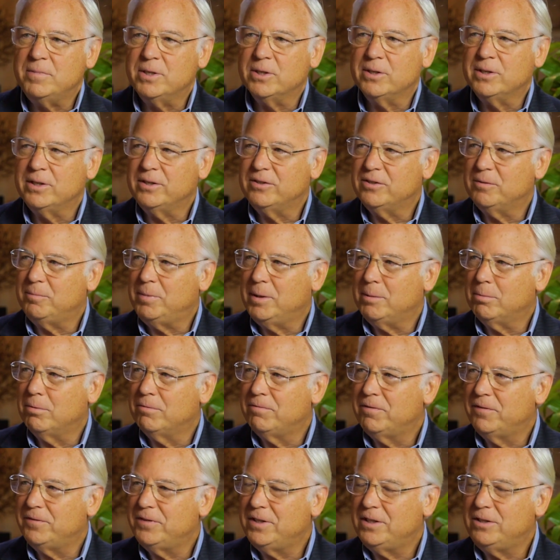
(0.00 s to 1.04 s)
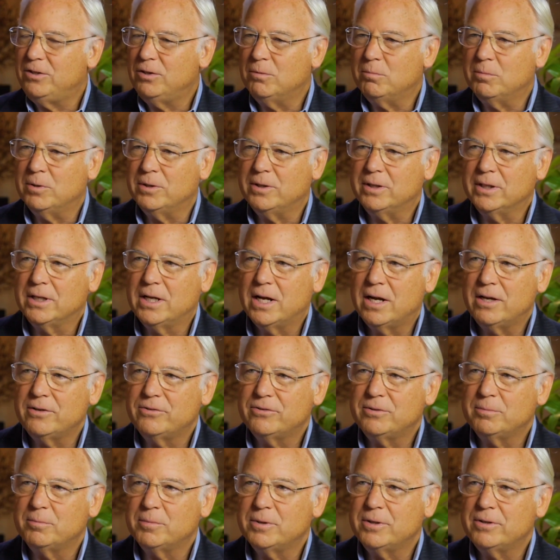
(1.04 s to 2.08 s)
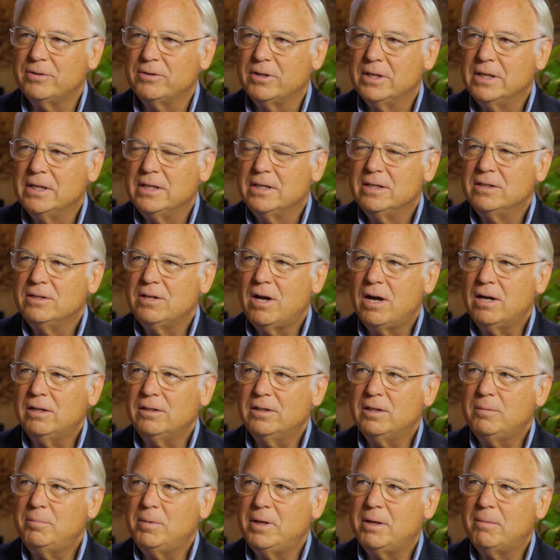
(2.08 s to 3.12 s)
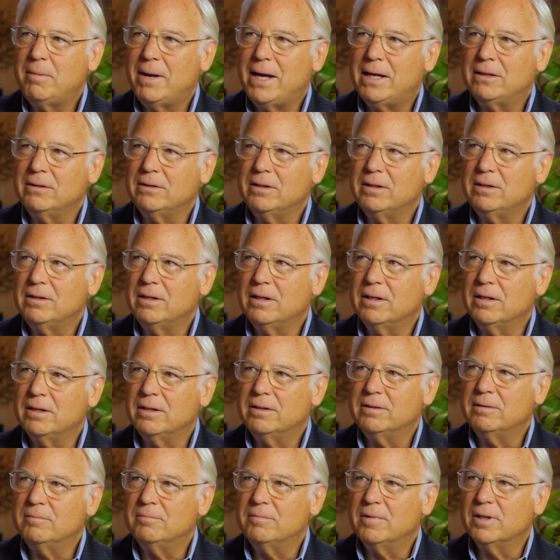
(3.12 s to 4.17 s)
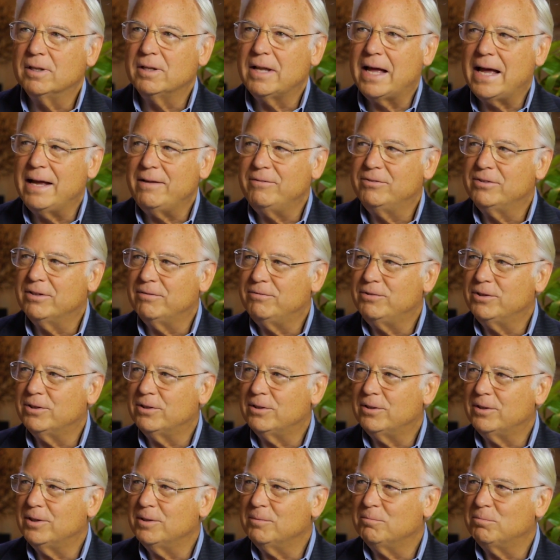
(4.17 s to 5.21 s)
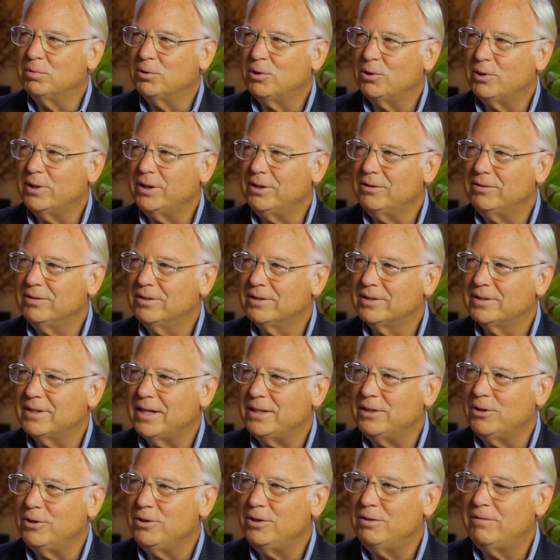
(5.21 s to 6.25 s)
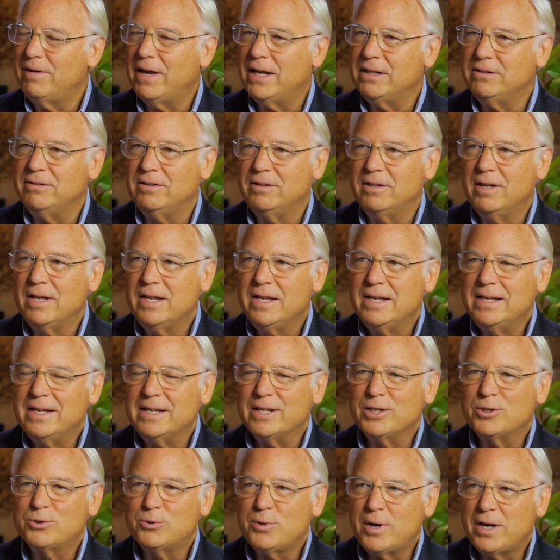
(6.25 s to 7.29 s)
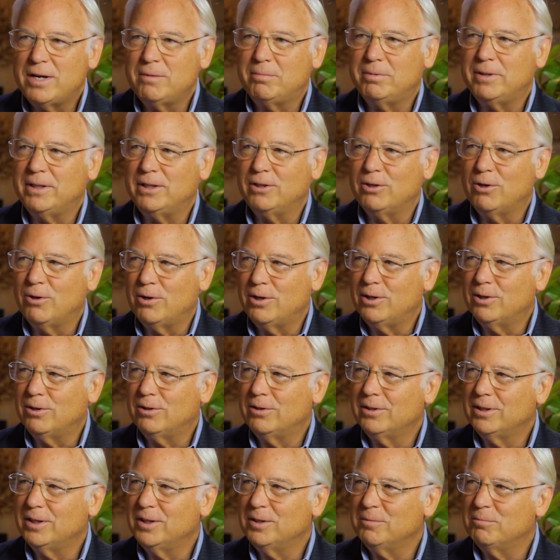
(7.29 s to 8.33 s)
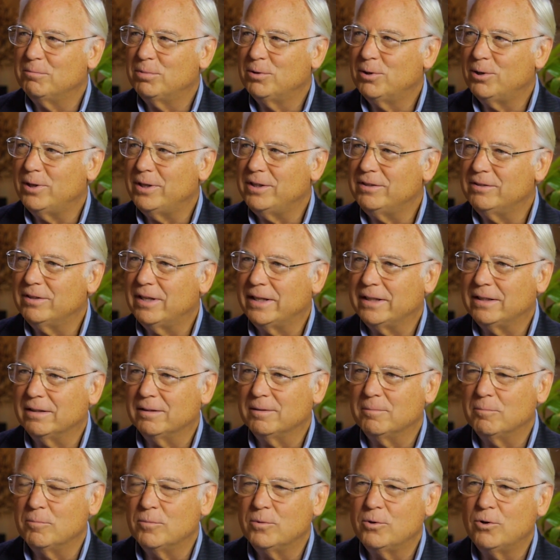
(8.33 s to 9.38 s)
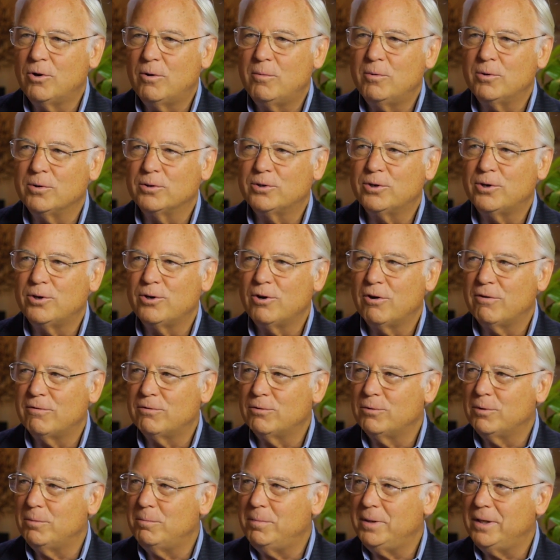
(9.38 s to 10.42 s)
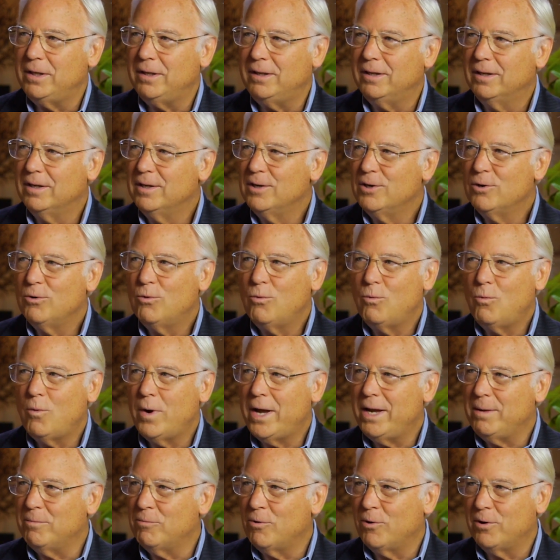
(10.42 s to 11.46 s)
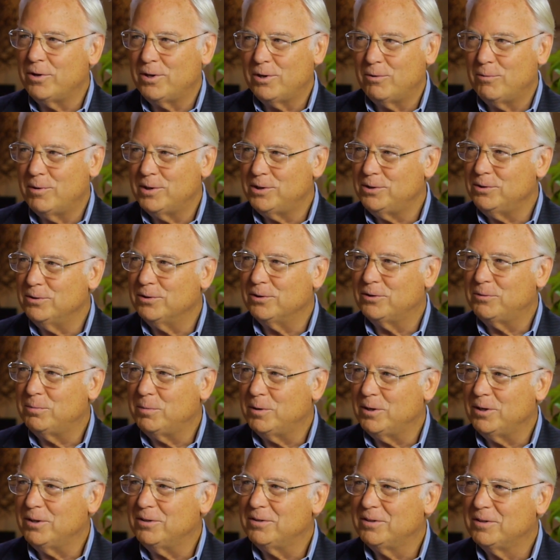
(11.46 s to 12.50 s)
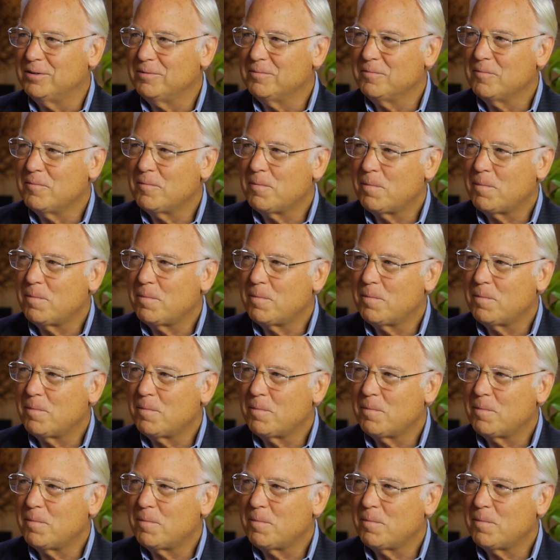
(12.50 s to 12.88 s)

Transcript: millions of people, 52 million customers. Talk a little bit about the lives of your employees, because I know you've had incredibly loyal employees. Like normal turnover would be way more than what you experienced.